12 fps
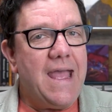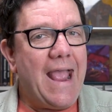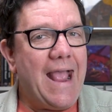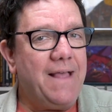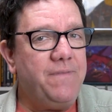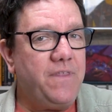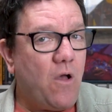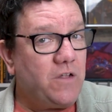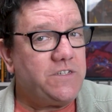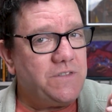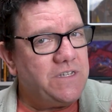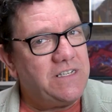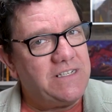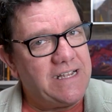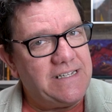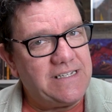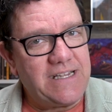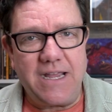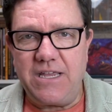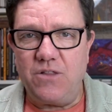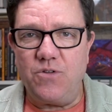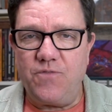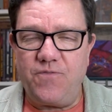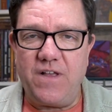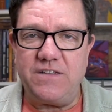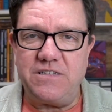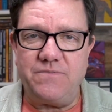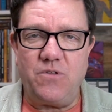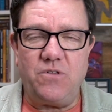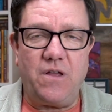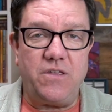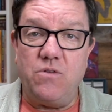And also, this is a secular festival,